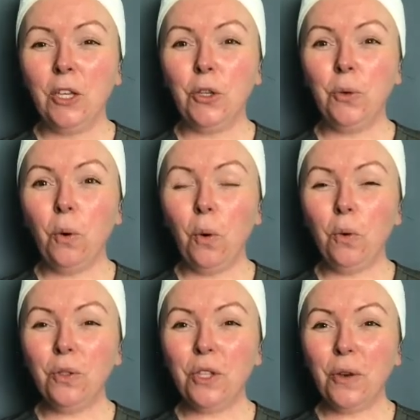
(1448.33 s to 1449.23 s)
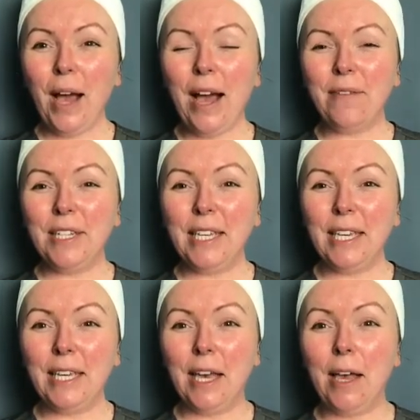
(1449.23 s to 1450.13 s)
You also have in
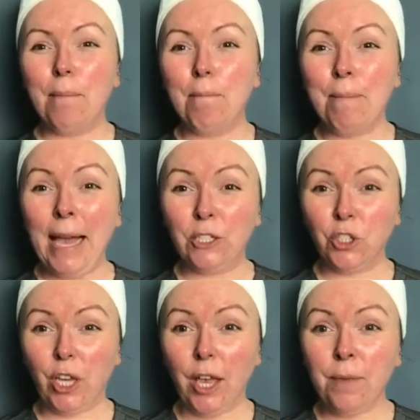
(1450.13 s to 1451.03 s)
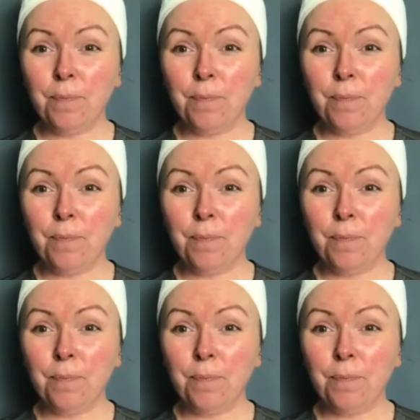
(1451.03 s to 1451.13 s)
here matcha,